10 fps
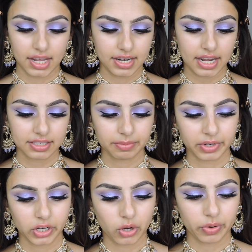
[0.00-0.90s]
Next, I'm
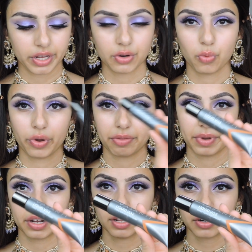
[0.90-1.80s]
going to go in with
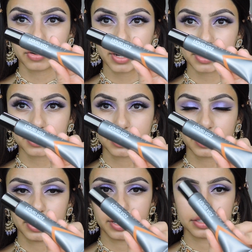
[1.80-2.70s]
my color corrector.
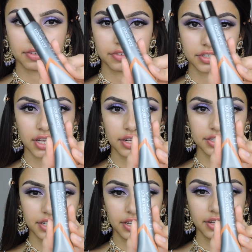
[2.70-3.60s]
It is a
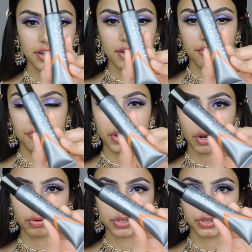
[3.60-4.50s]
Vasanti
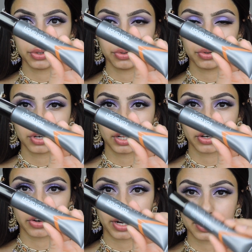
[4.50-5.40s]
VO2 color
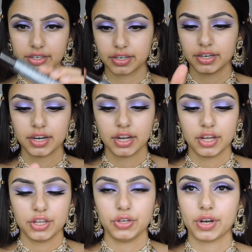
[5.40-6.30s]
corrector.
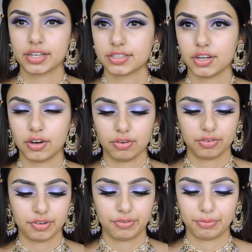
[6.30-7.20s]
You guys
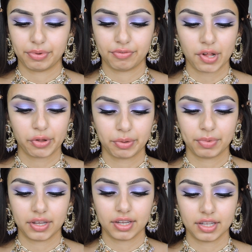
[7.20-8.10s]
know, if you've been following
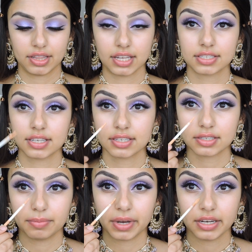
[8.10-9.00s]
me, this
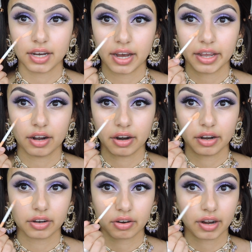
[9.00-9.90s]
is my
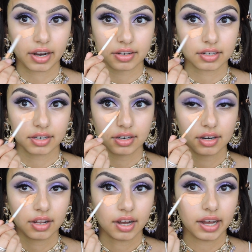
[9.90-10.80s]
die-hard corrector.
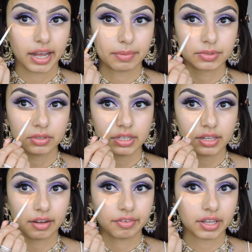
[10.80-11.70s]
I absolutely
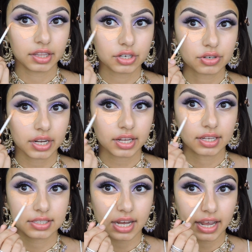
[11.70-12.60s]
love it, and the trick
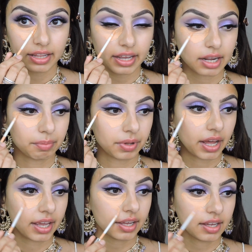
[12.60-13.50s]
is I like
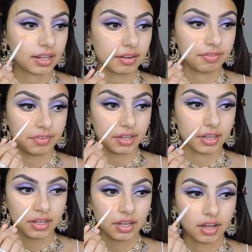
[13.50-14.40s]
applying it in a
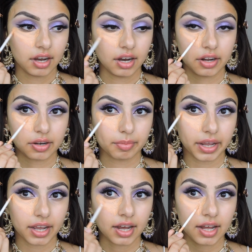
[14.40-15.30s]
V under
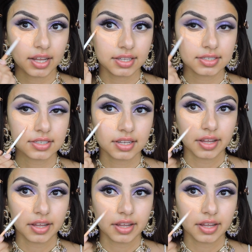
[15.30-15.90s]
my eyes,